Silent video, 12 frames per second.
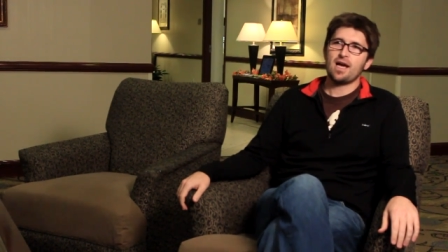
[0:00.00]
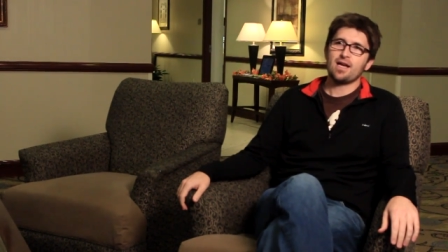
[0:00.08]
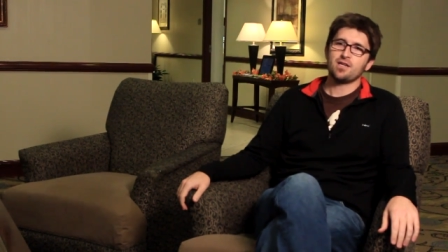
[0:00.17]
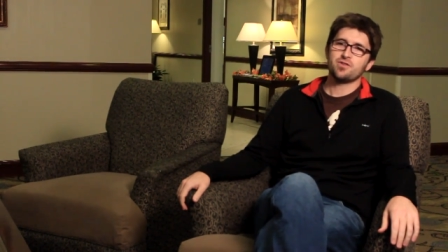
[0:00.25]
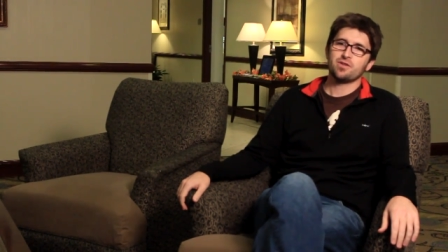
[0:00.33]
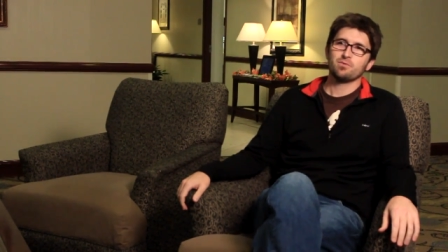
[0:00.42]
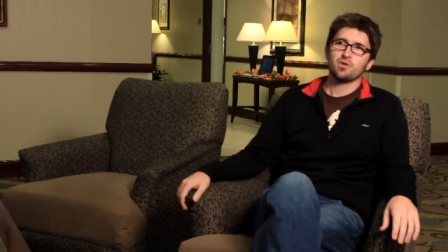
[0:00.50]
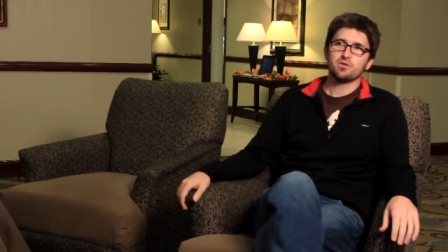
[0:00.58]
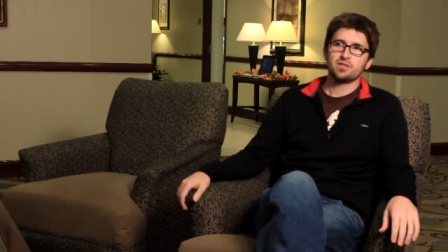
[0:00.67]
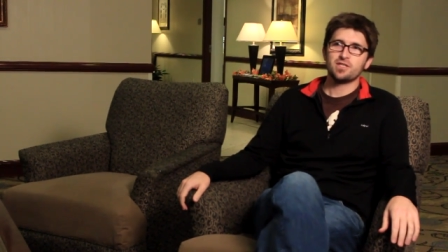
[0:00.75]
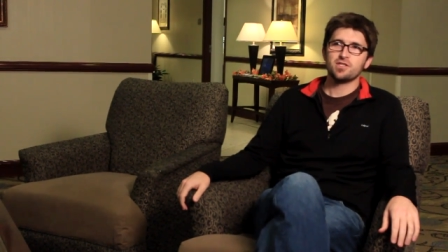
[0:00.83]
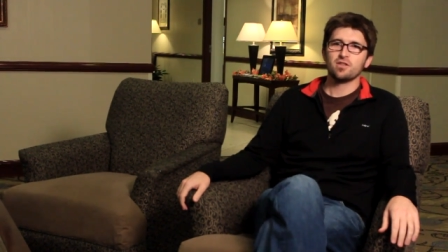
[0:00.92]
at Dream
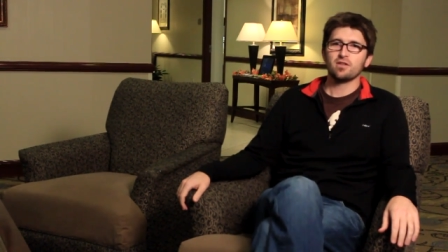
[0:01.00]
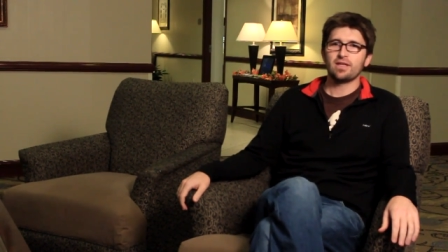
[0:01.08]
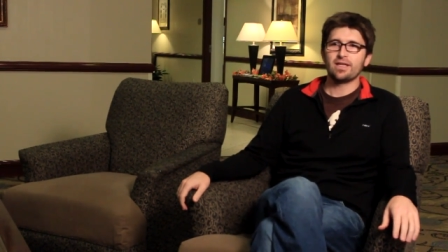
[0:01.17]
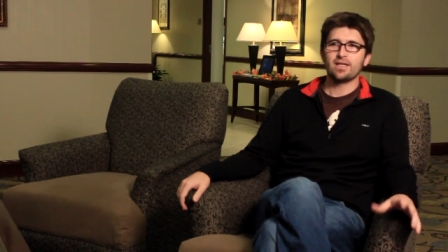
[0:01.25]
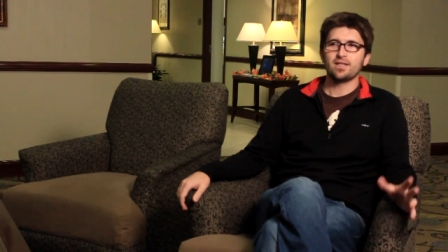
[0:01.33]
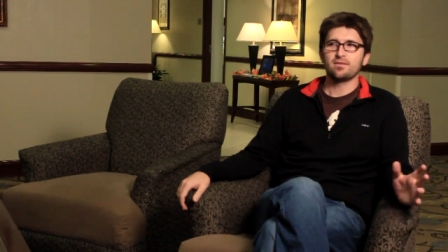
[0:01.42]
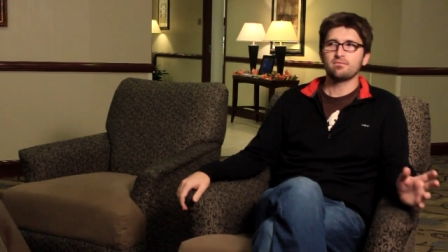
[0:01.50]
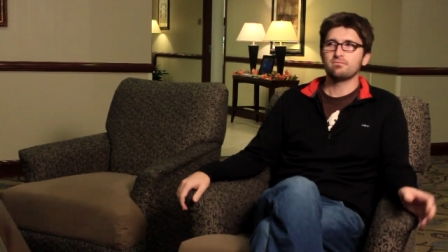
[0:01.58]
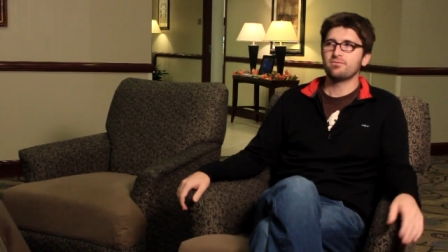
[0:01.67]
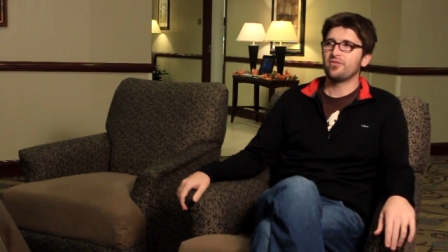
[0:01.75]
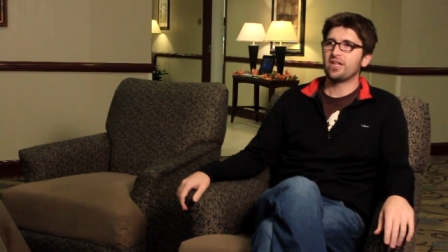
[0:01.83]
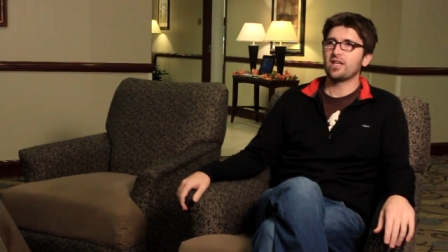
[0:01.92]
Local Digital
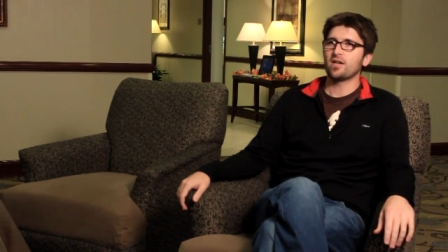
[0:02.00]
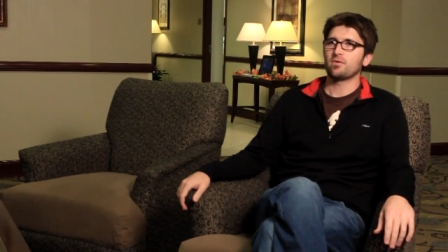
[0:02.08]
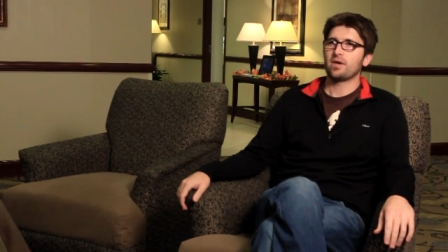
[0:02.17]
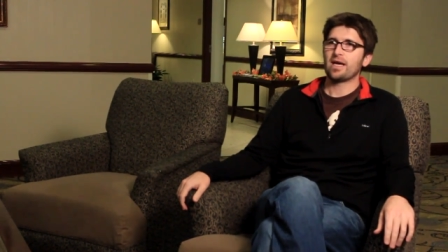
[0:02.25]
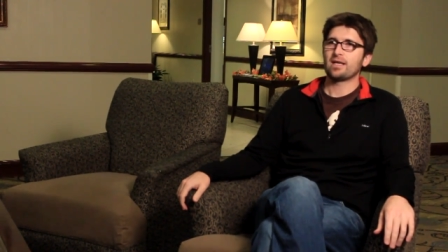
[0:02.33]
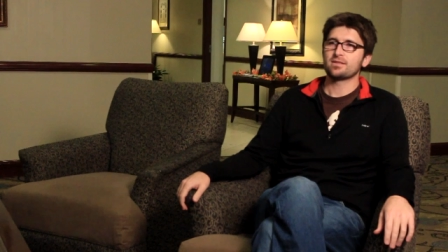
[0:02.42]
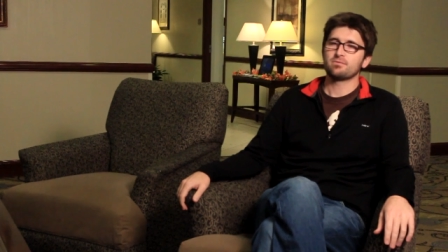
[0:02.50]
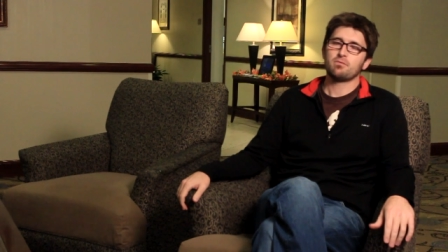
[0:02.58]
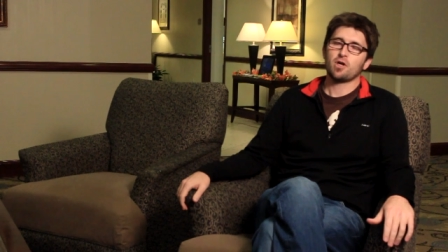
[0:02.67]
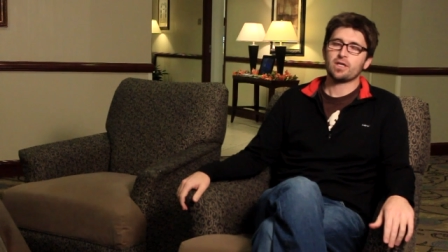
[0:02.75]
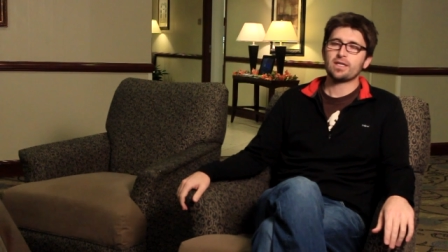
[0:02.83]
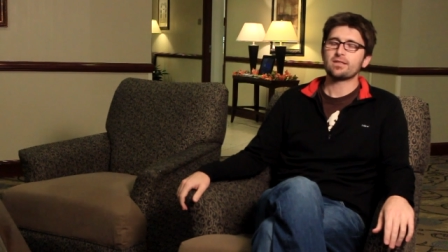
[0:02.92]
in video and
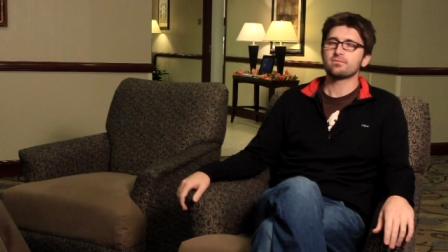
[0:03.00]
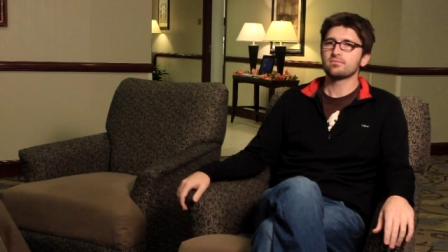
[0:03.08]
marketing.